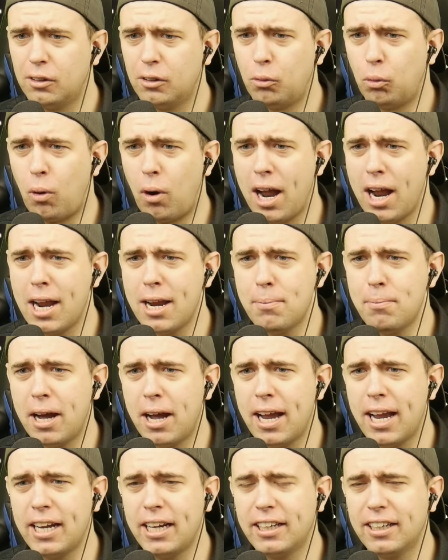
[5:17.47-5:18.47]
Why am
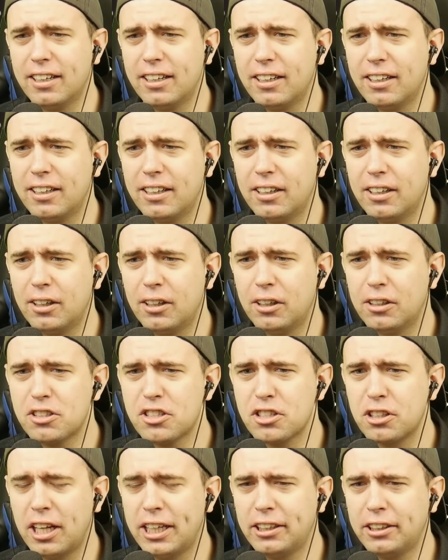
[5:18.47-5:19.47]
I
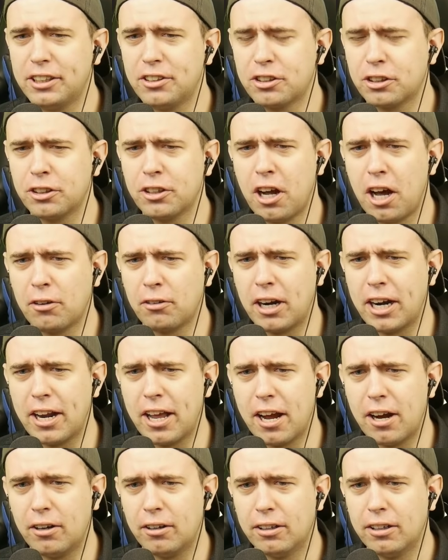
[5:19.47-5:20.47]
slightly turned on right
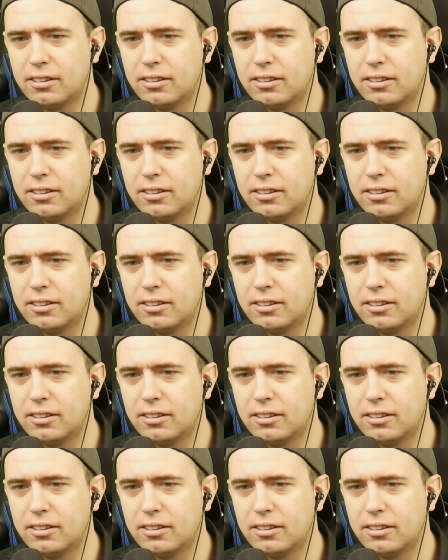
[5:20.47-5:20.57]
now?